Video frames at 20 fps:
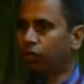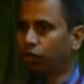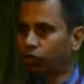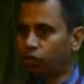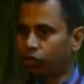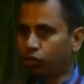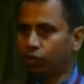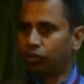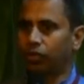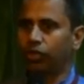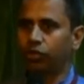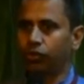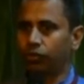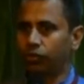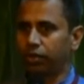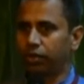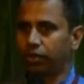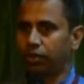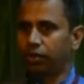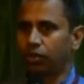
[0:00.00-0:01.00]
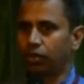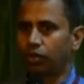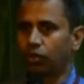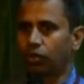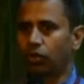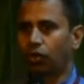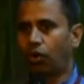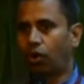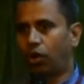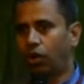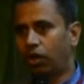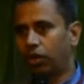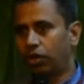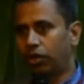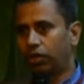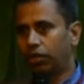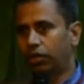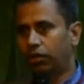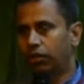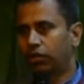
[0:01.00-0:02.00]
truths to the students, or
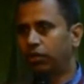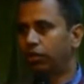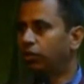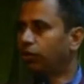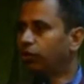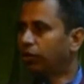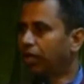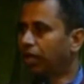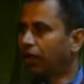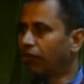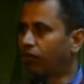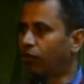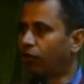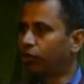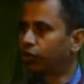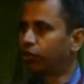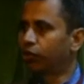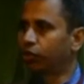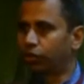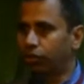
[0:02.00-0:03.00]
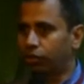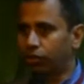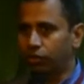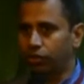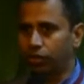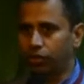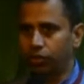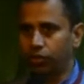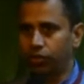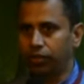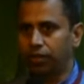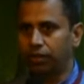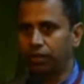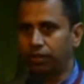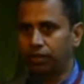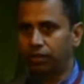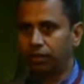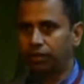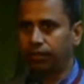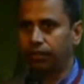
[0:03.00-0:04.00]
you tell falsehood to the
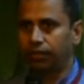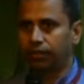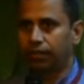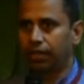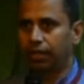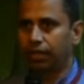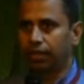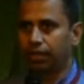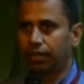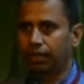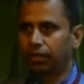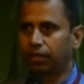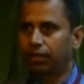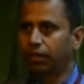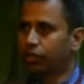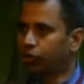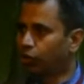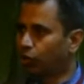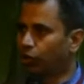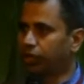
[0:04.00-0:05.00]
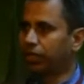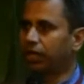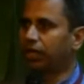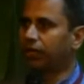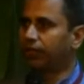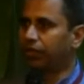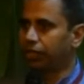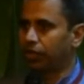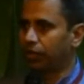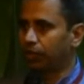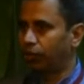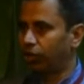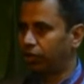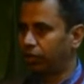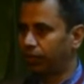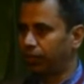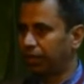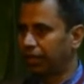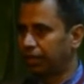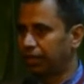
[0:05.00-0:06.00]
students. There is no other division
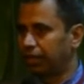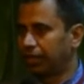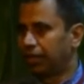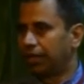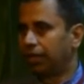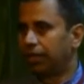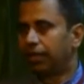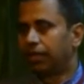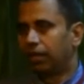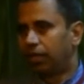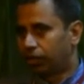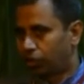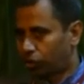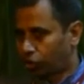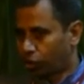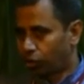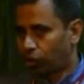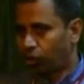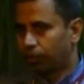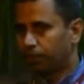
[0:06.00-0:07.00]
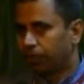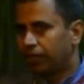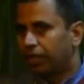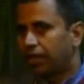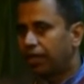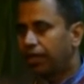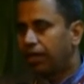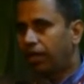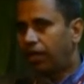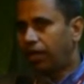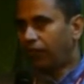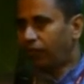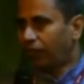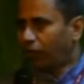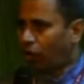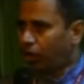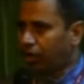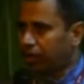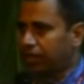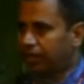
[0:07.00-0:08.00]
possible. So, if
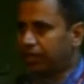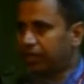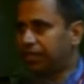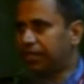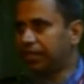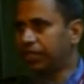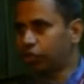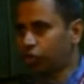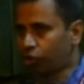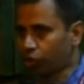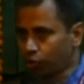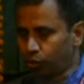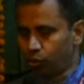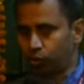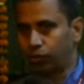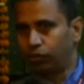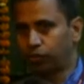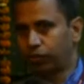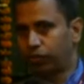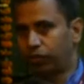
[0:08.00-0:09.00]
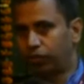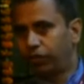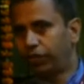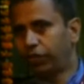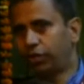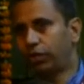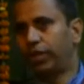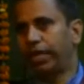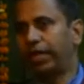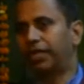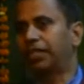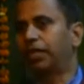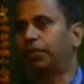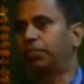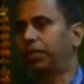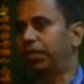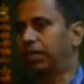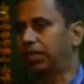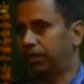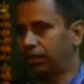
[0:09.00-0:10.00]
all this is true, we should
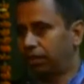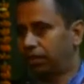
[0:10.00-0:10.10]
accept it.